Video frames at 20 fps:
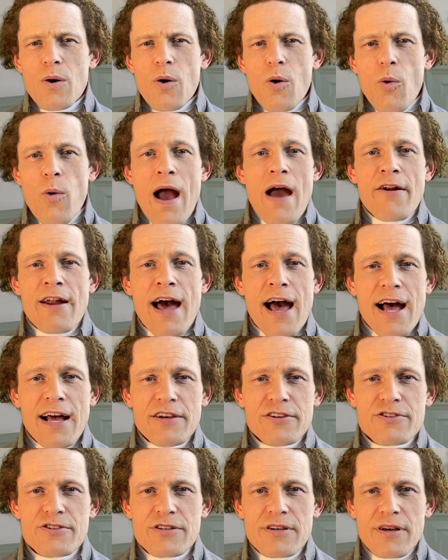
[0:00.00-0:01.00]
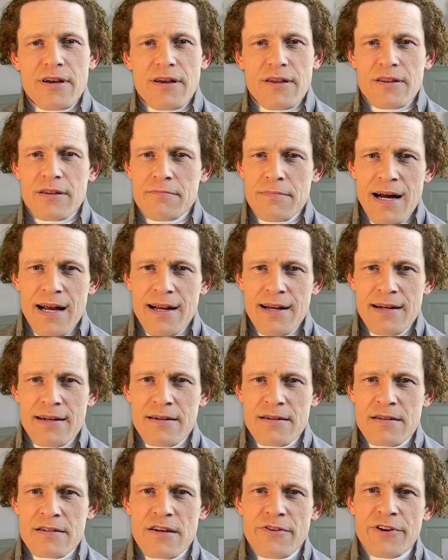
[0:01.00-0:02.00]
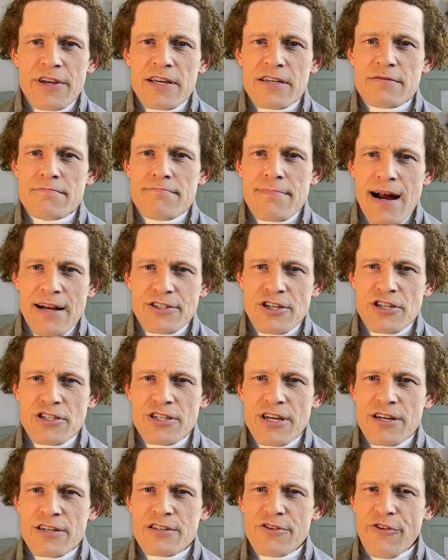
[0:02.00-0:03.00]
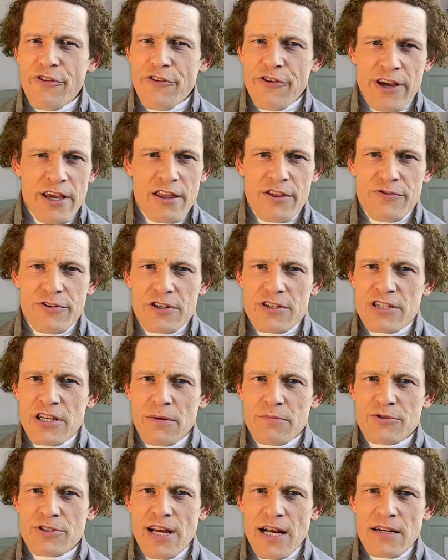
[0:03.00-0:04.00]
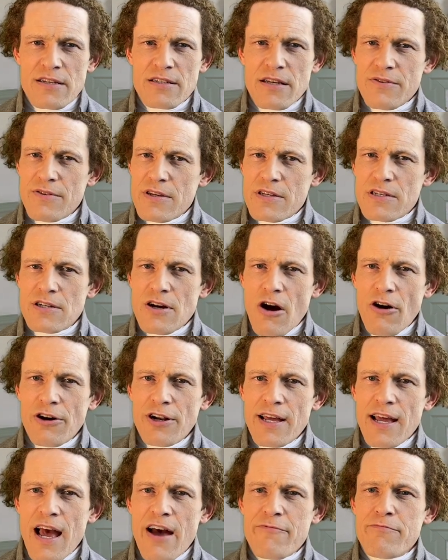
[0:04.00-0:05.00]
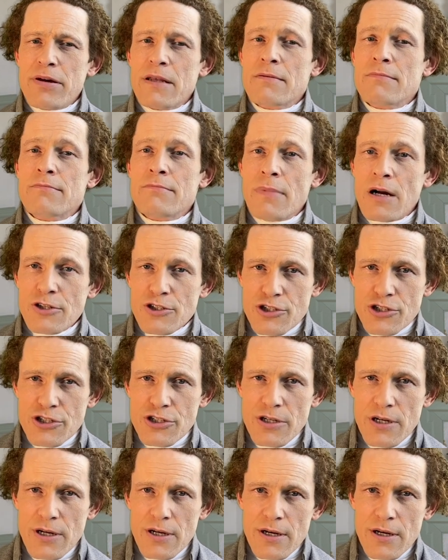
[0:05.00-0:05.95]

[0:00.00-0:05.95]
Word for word: Whereas the minds of His Majesty's faithful subjects in this colony have been much